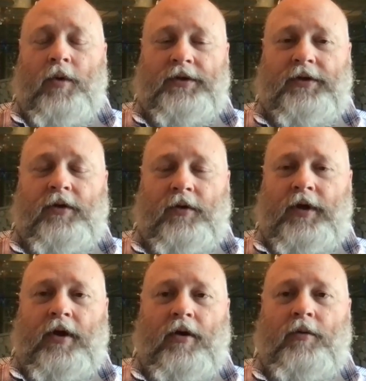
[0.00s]
what's
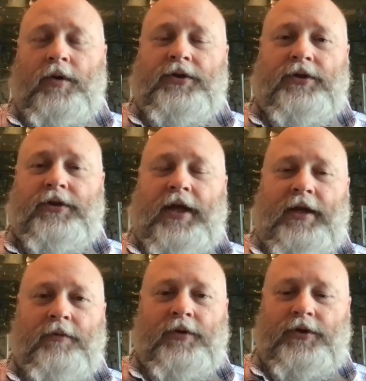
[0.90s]
going on, what you're
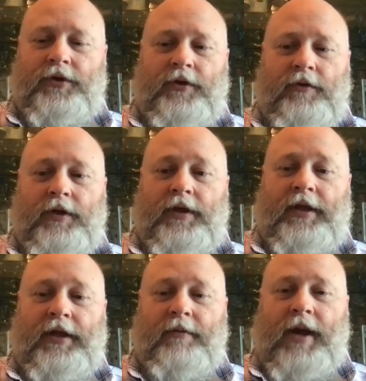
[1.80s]
saying, what you're doing, and
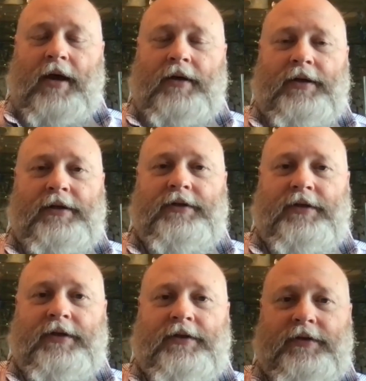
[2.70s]
think about, is
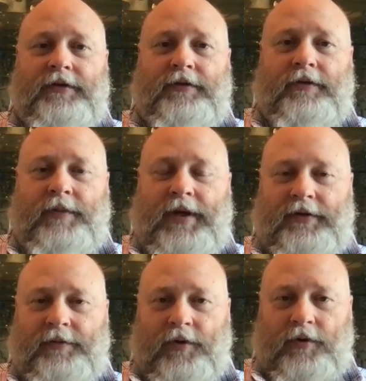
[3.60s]
this the
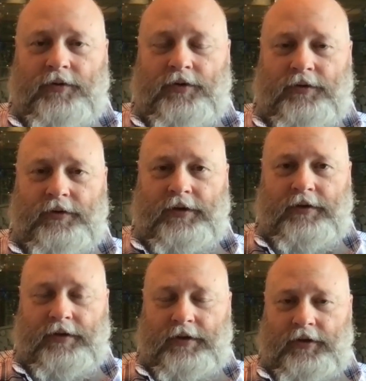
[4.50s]
best approach
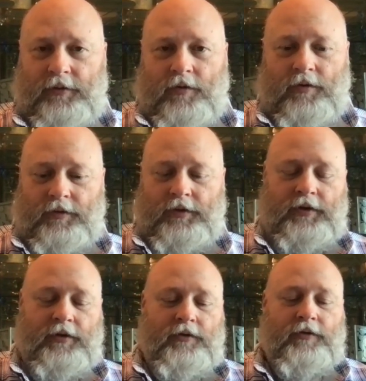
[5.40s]
that you want to
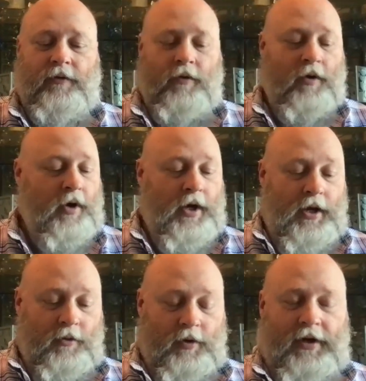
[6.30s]
use for
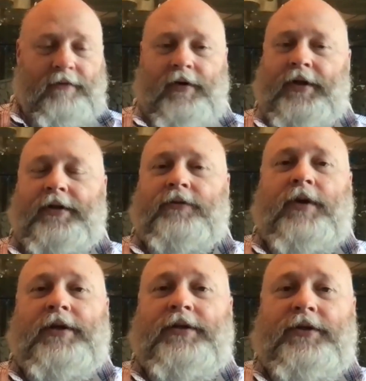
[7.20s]
whatever it is,
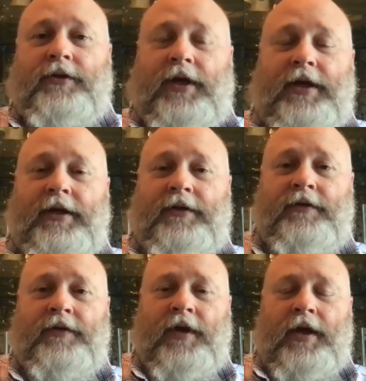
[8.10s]
raising your kids,